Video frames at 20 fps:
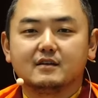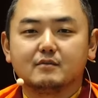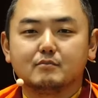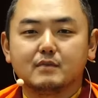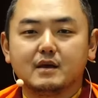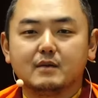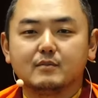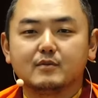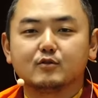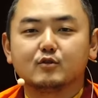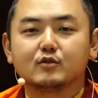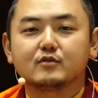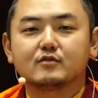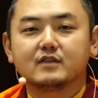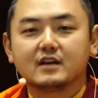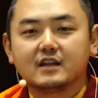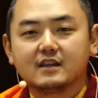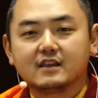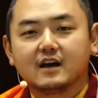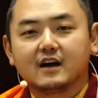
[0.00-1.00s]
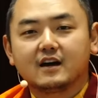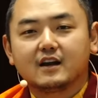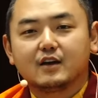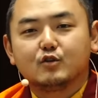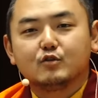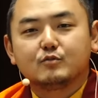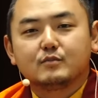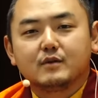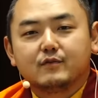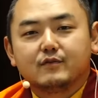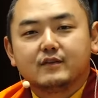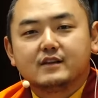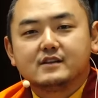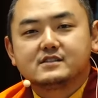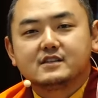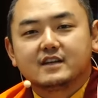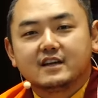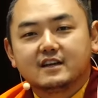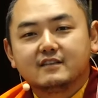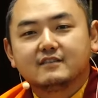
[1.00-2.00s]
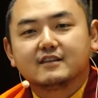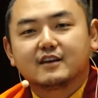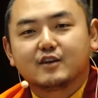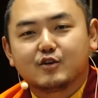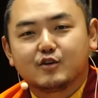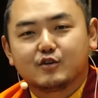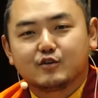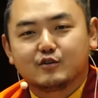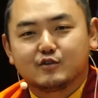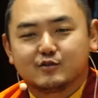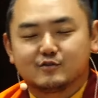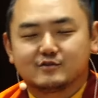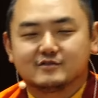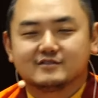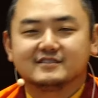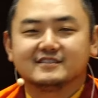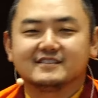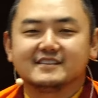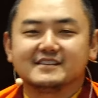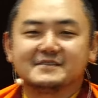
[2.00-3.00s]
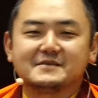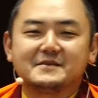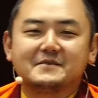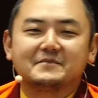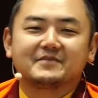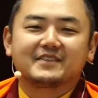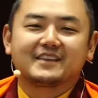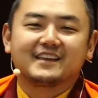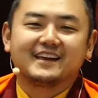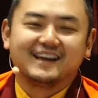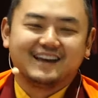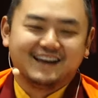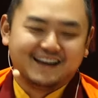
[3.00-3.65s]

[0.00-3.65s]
Maybe not green Tara, you may feel a little insecure, you know.